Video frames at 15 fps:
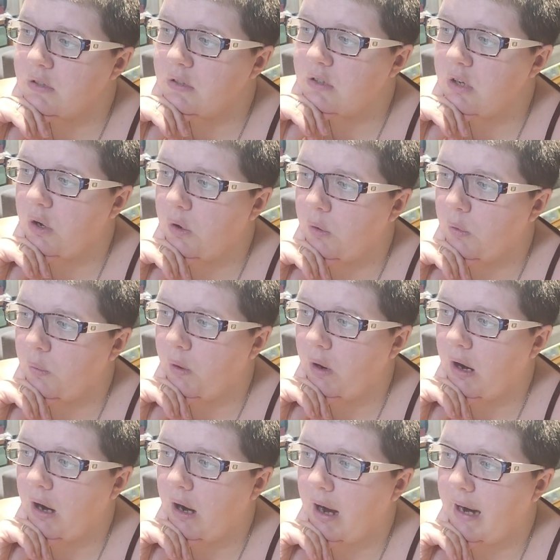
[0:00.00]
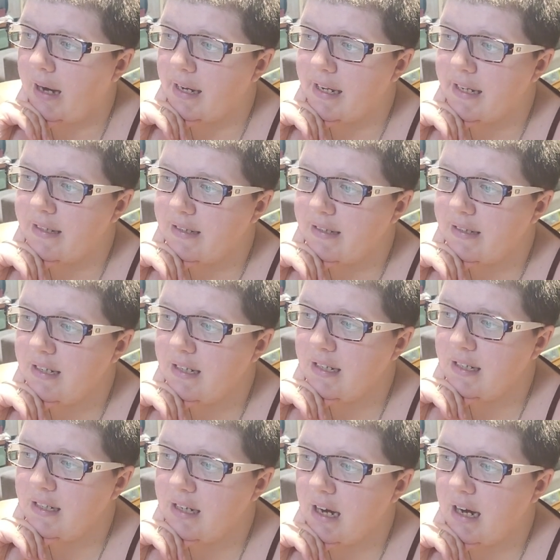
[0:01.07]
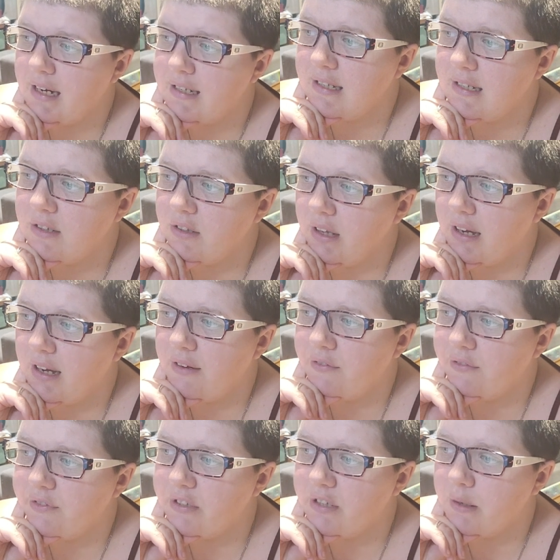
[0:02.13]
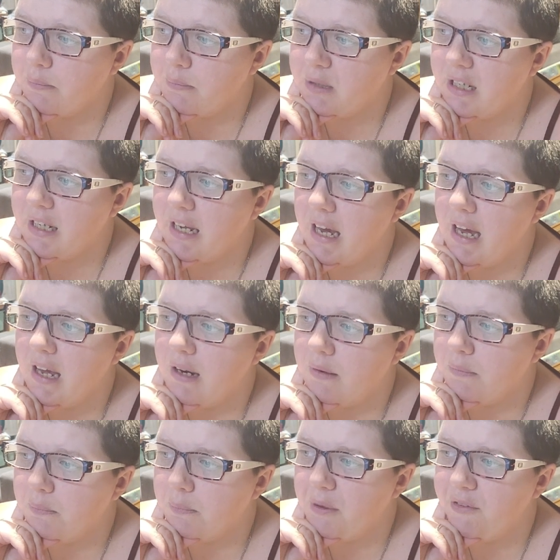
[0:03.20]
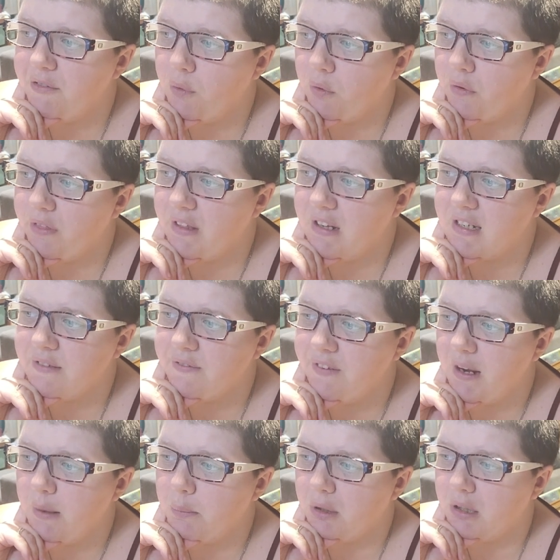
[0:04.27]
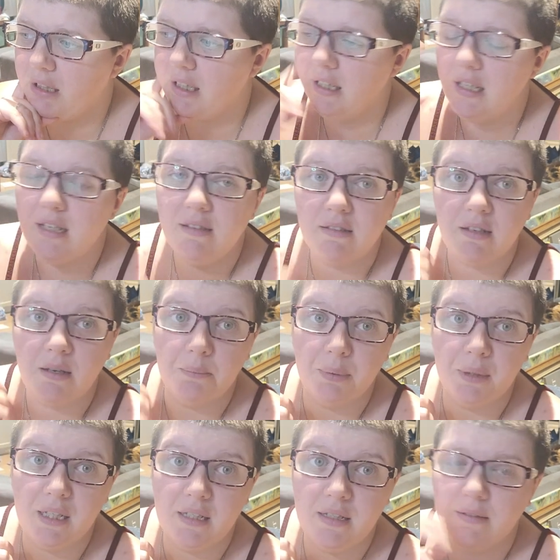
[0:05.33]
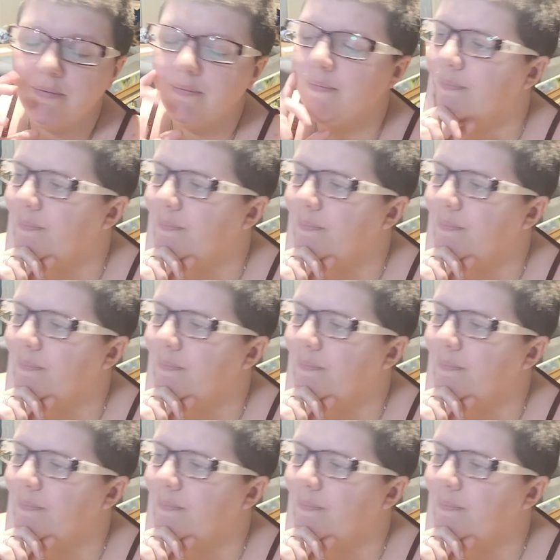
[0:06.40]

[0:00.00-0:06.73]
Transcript: So I can see still have some to get before this family is complete.